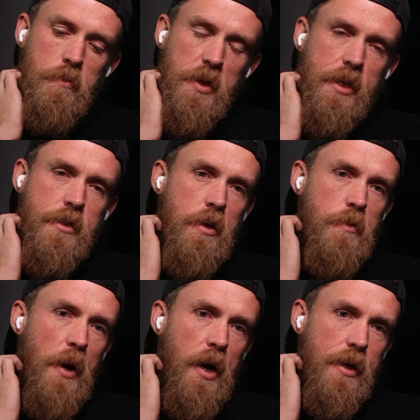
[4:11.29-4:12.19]
but there's no
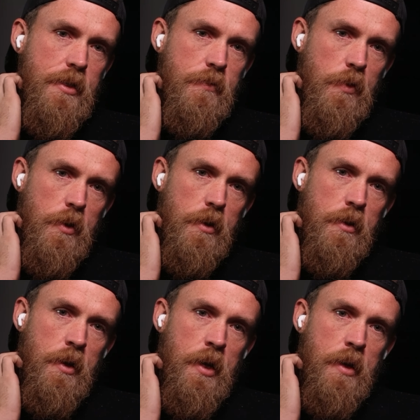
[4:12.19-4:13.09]
buyers for it
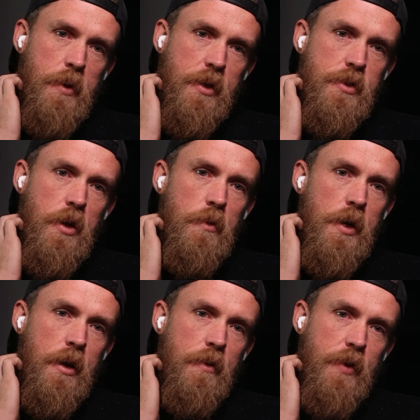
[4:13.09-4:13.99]
because no
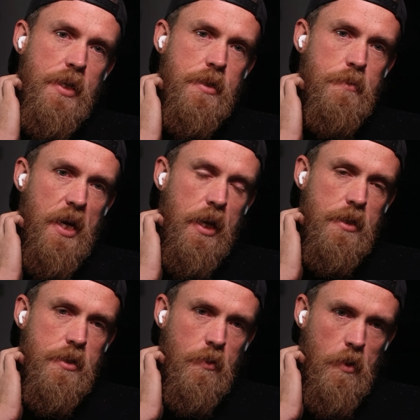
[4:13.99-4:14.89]
one can invest the money
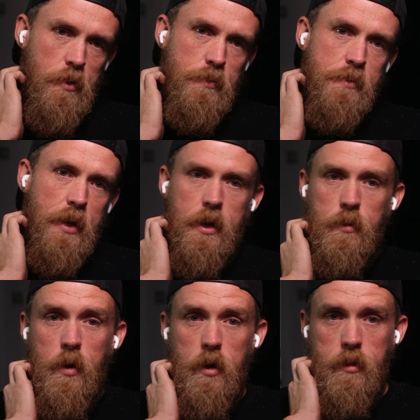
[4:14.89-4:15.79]
into Chrome to make it
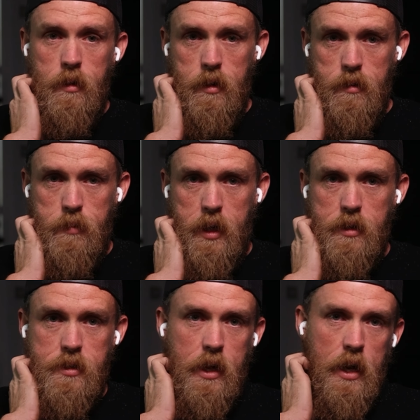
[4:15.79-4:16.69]
worth it
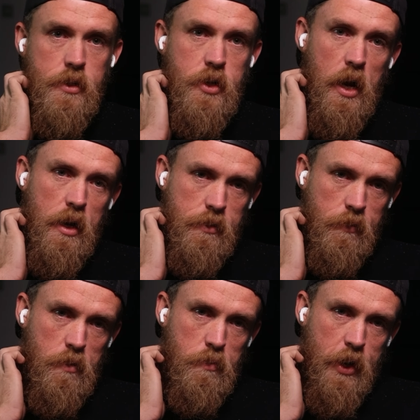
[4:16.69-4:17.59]
because you can't charge
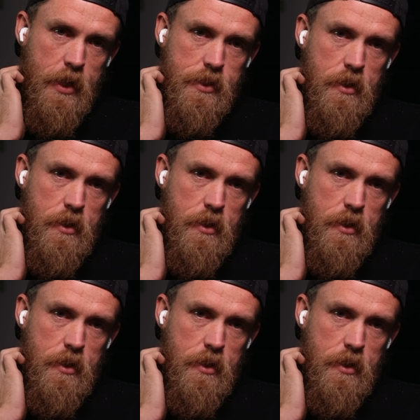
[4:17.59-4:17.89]
for a browser.